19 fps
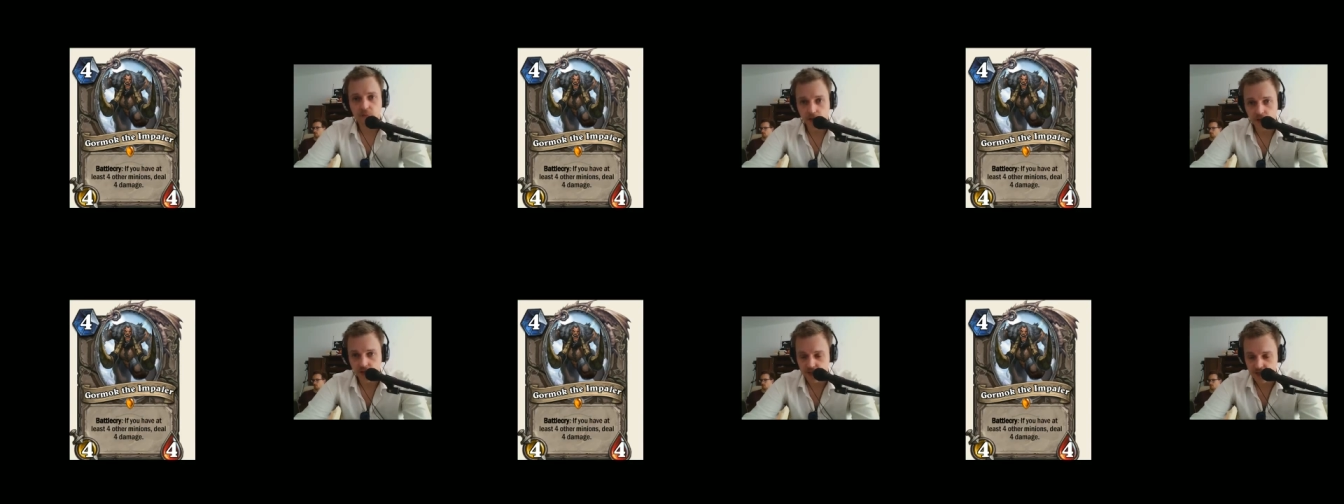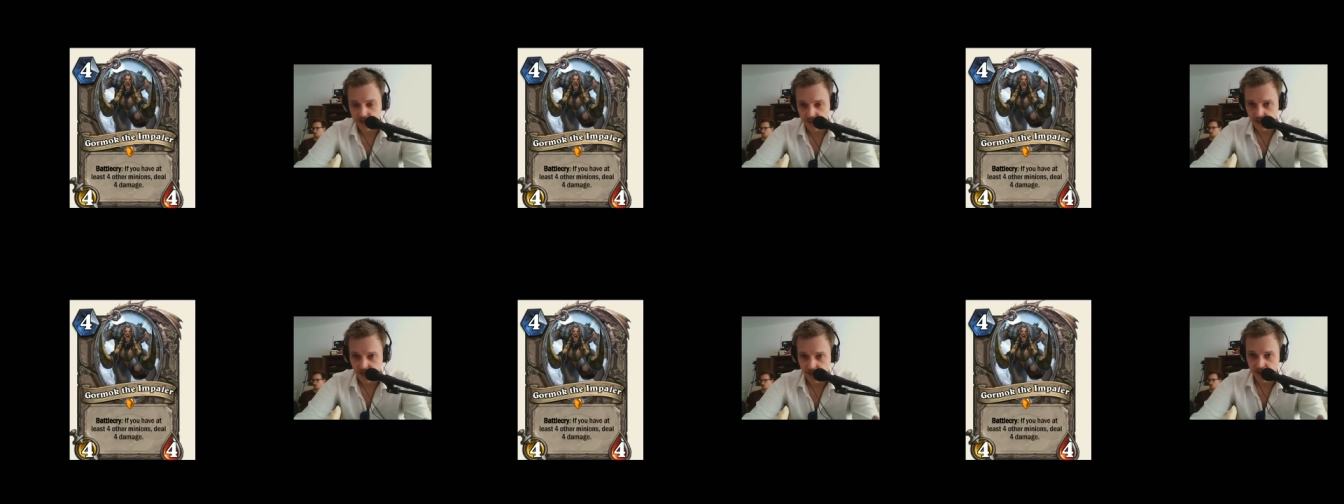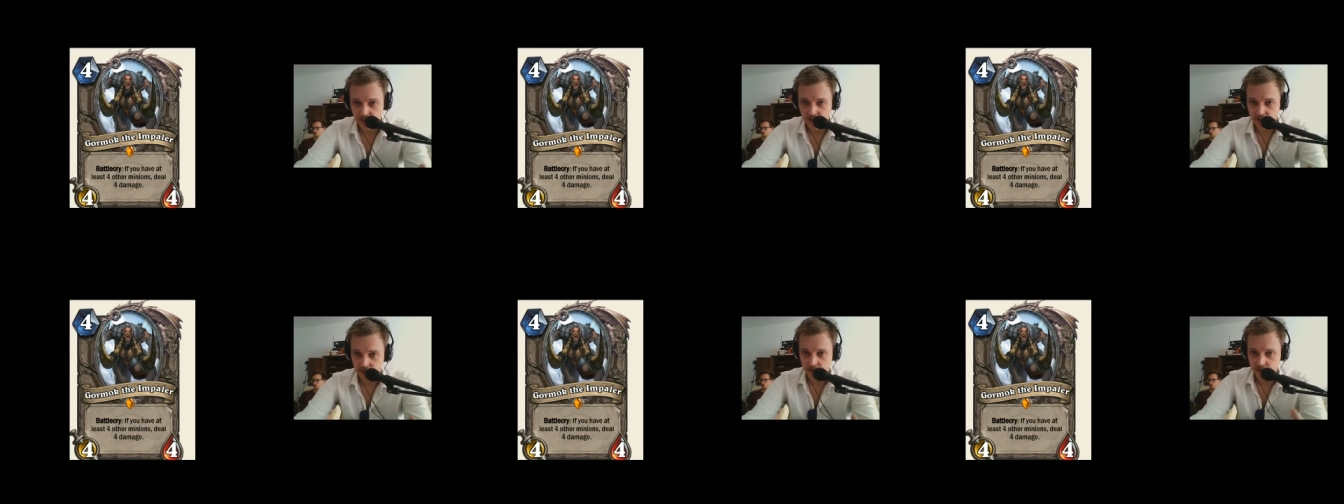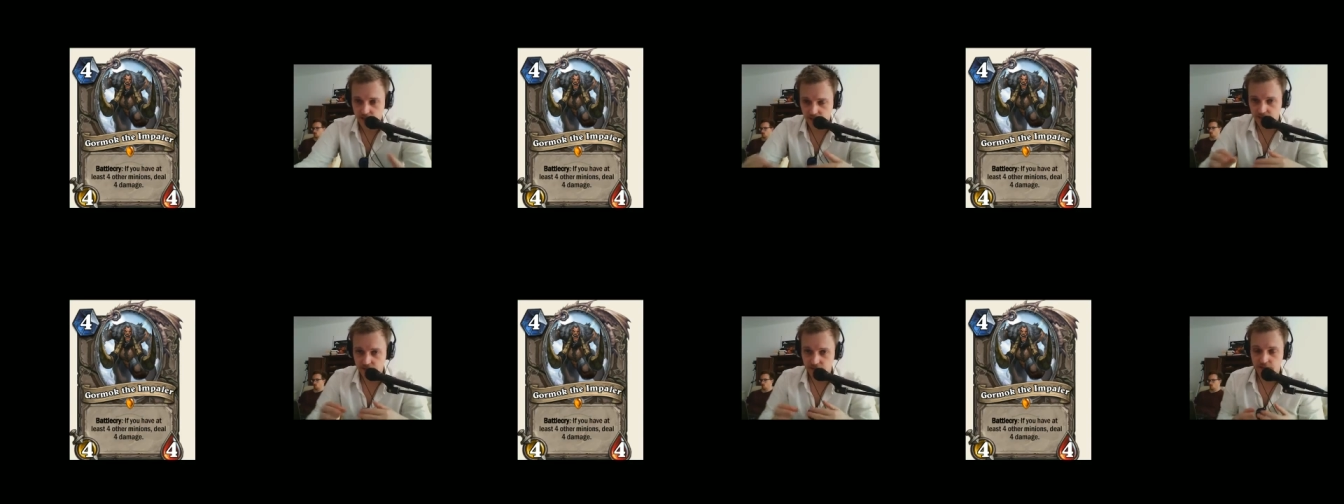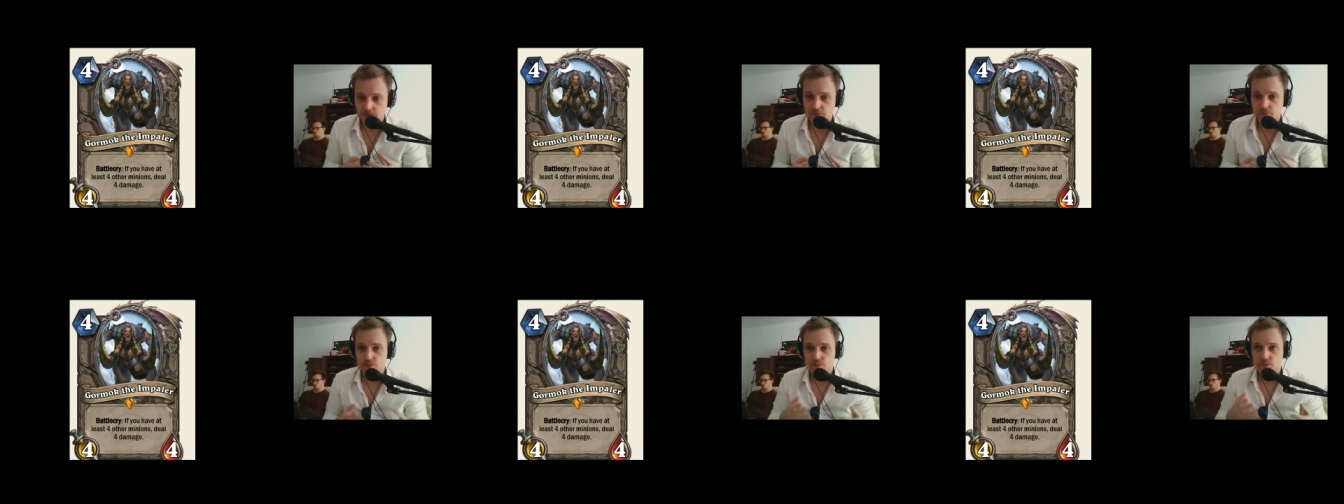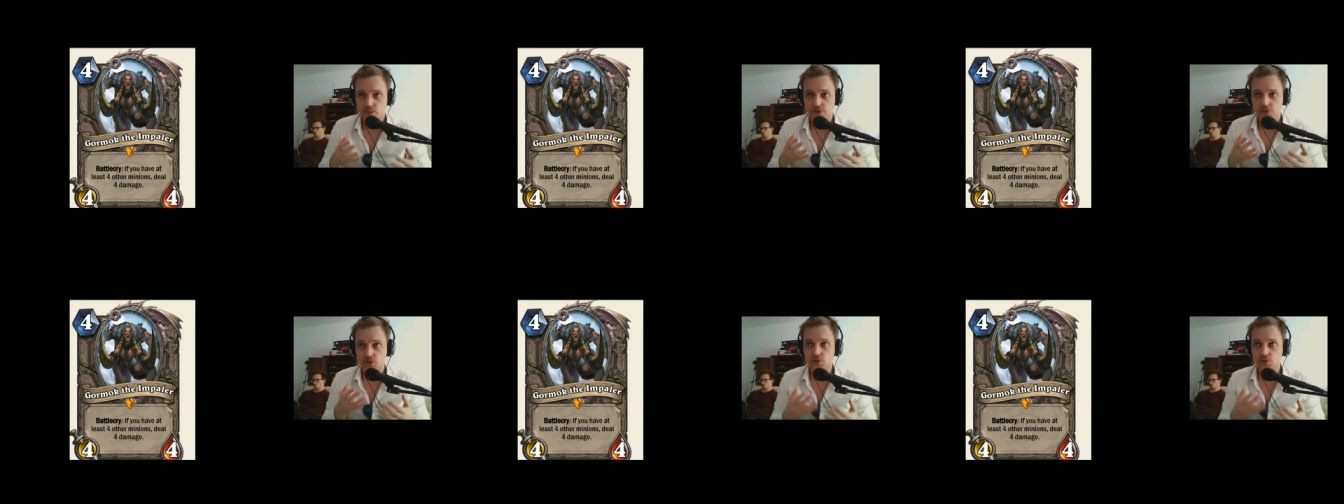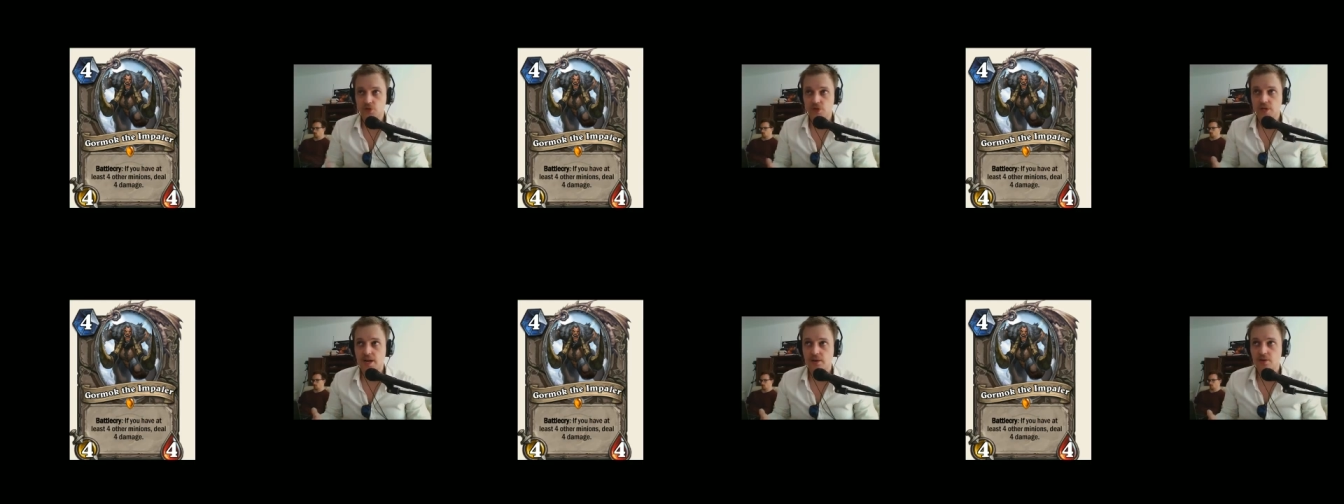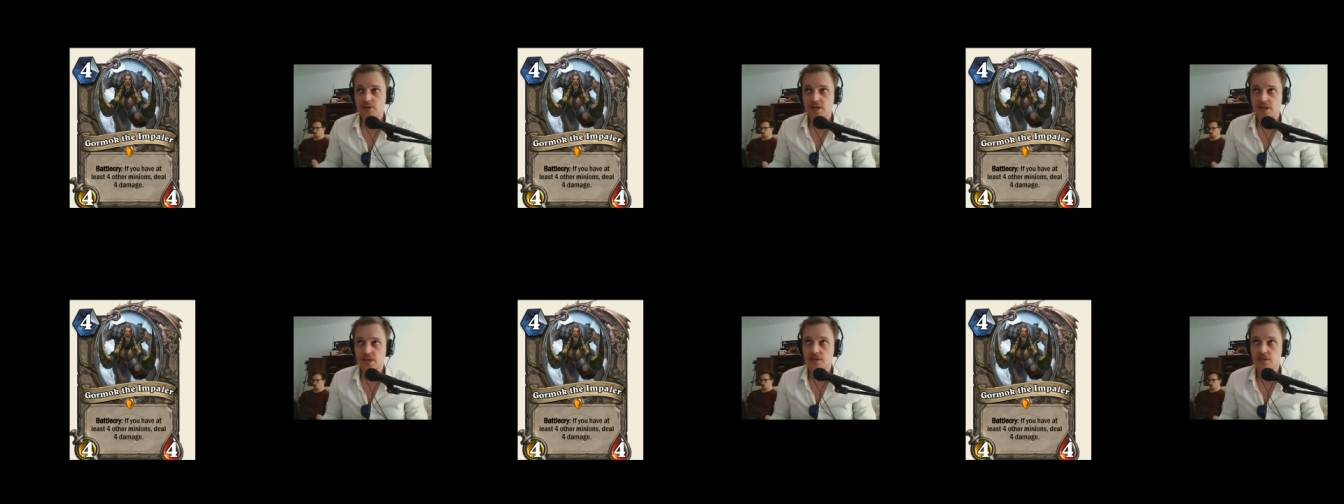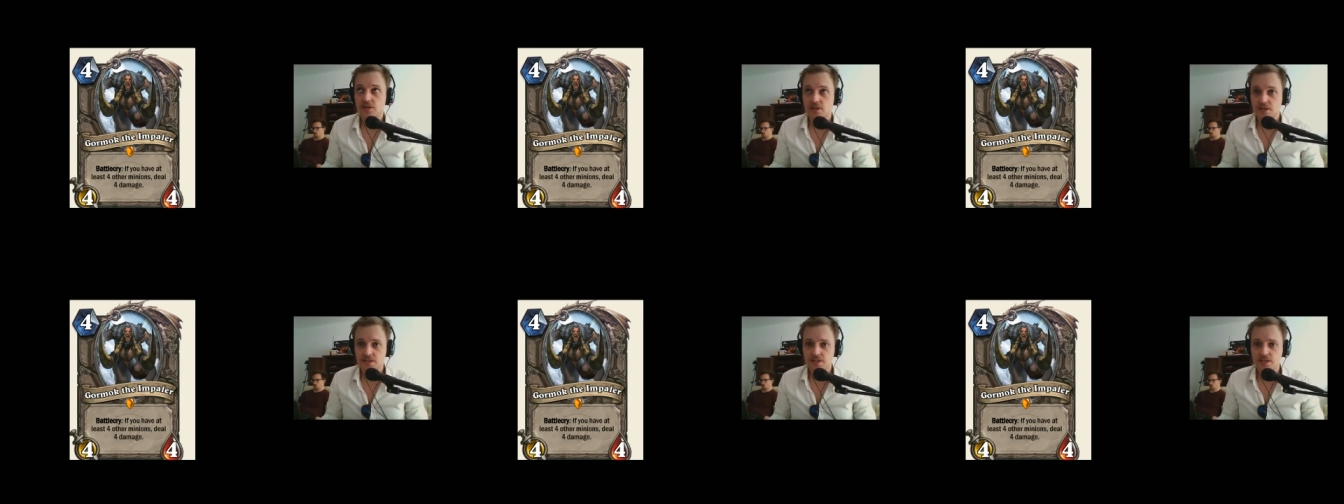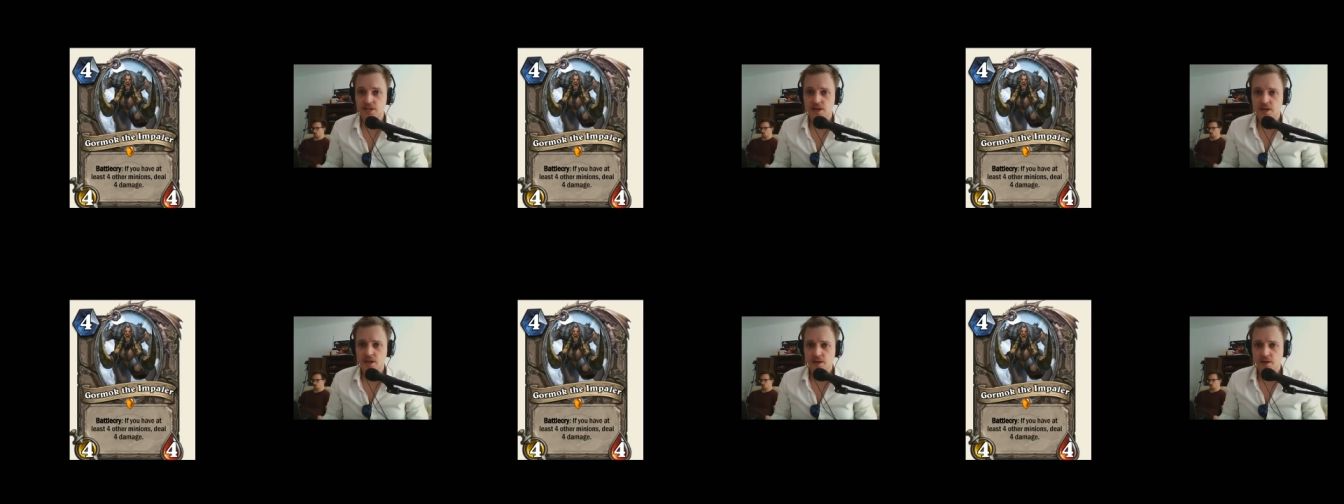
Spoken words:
because what the Druid aggro deck does,